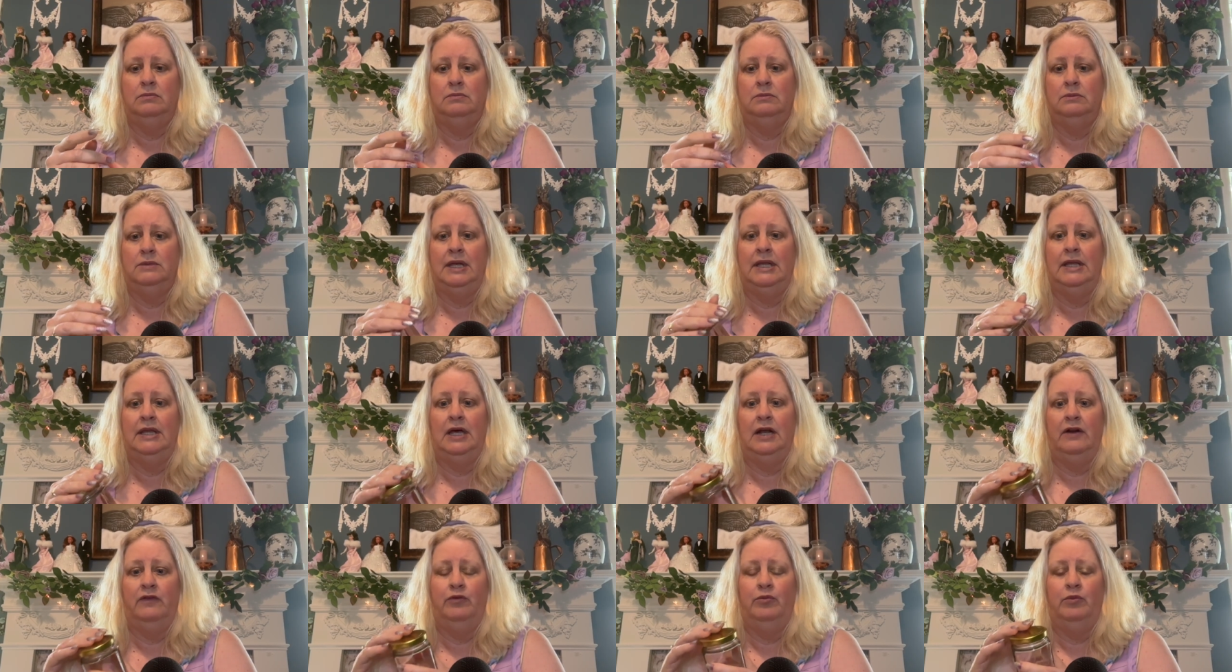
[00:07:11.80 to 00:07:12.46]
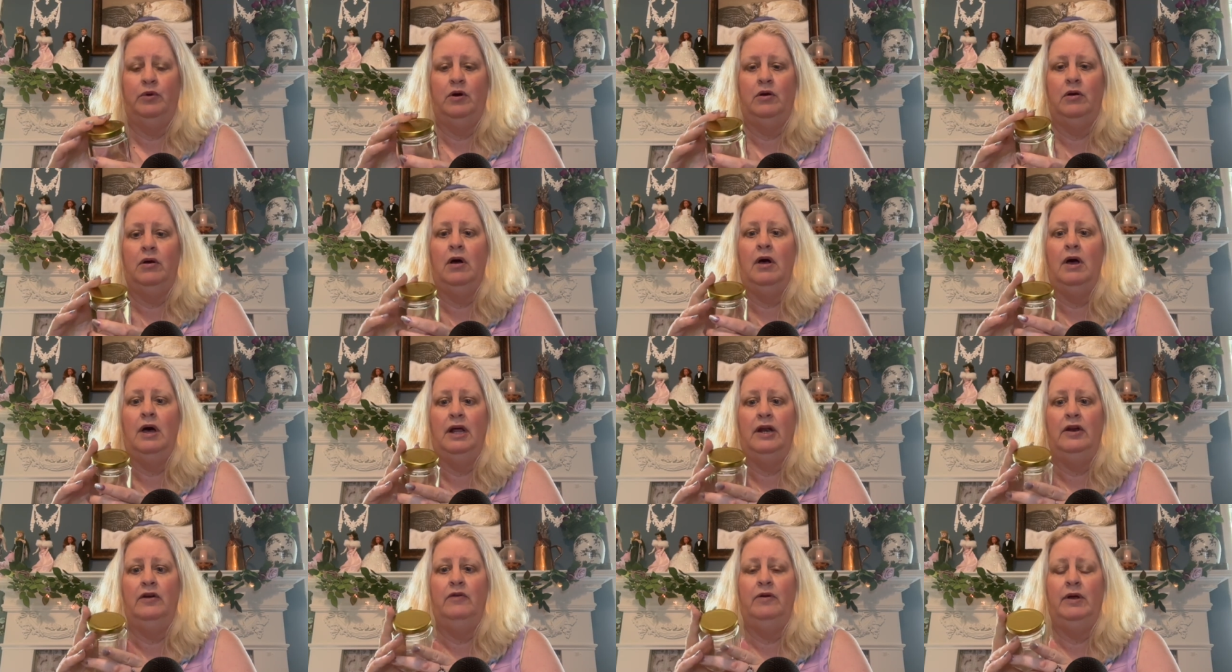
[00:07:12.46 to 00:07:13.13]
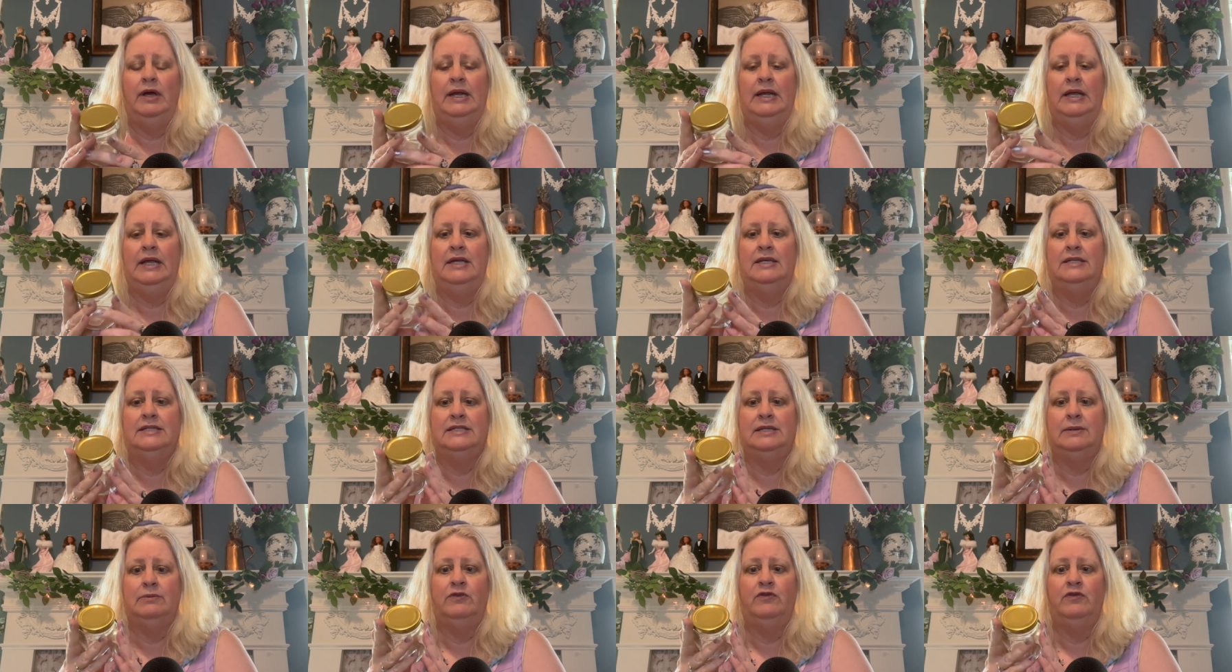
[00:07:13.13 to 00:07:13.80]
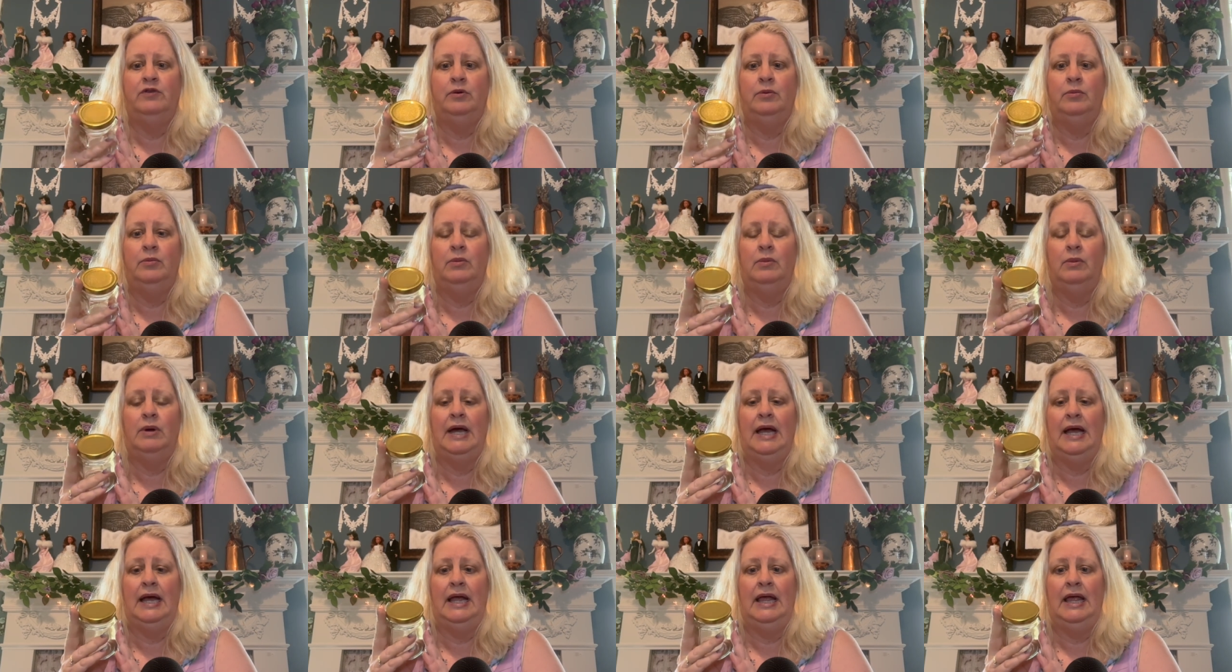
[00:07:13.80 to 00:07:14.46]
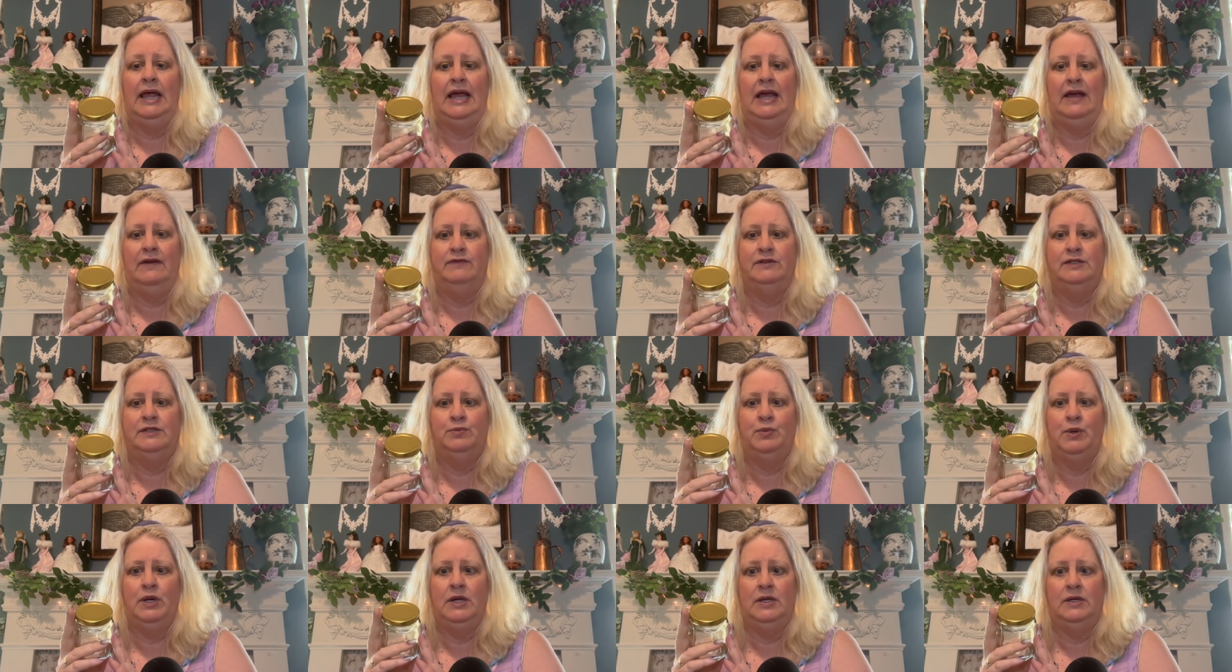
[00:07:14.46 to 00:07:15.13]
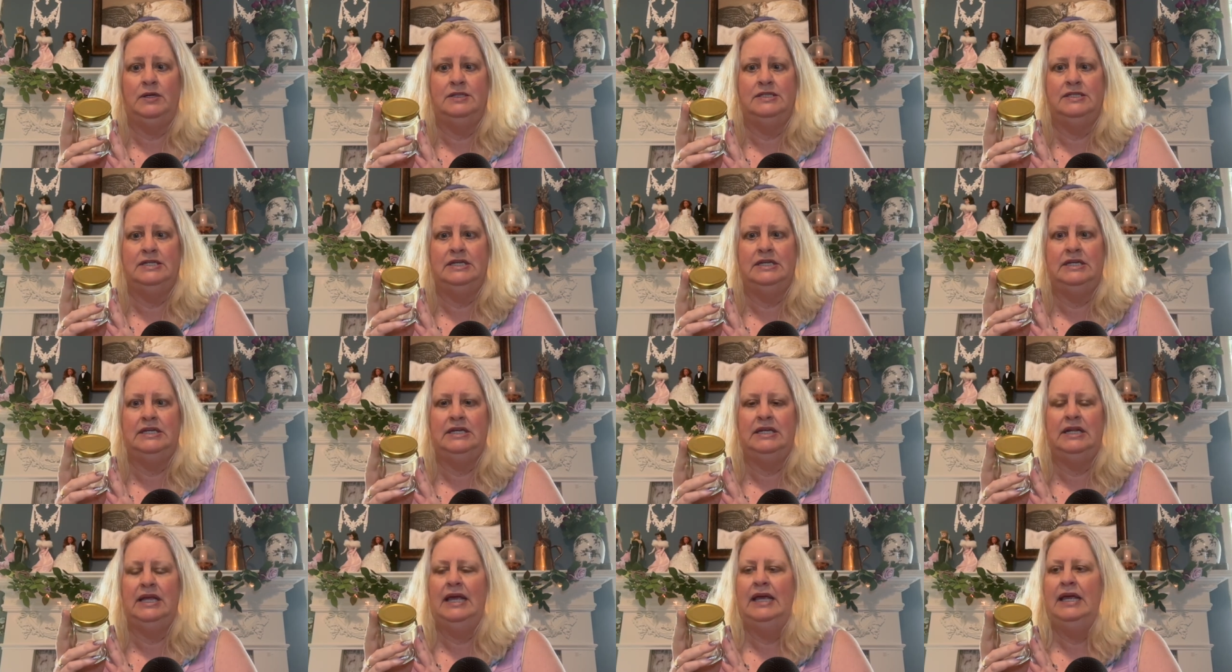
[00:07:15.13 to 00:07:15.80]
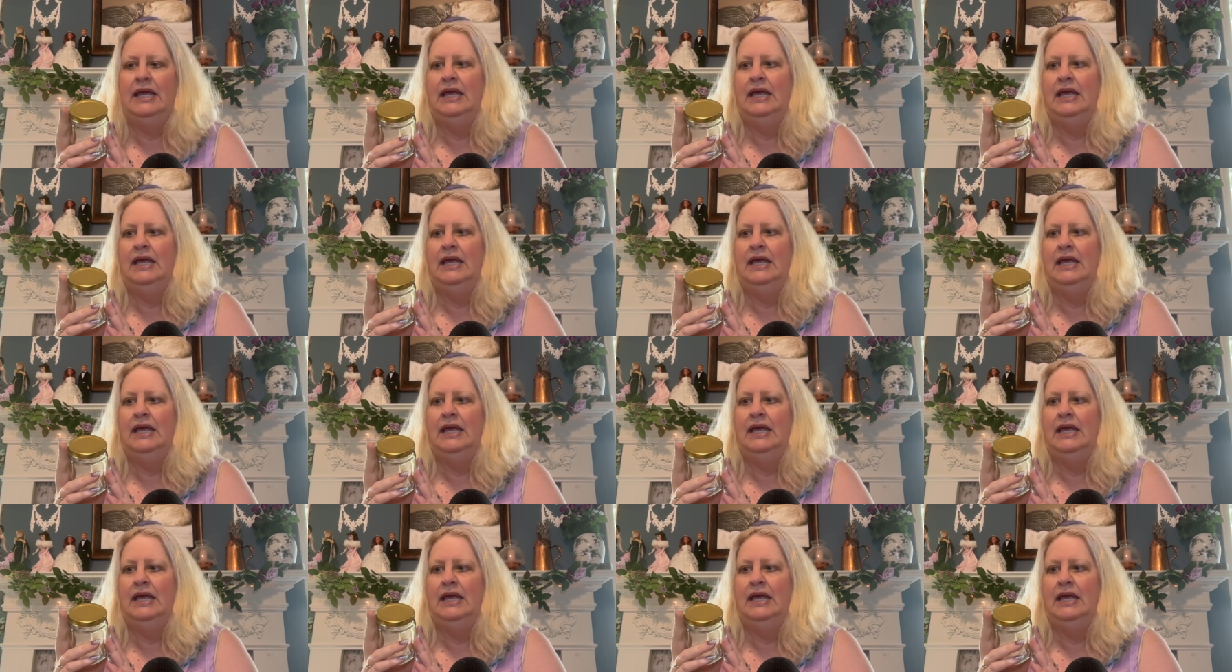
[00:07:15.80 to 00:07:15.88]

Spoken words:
A lot of them are gone already. Some of them I have spells in.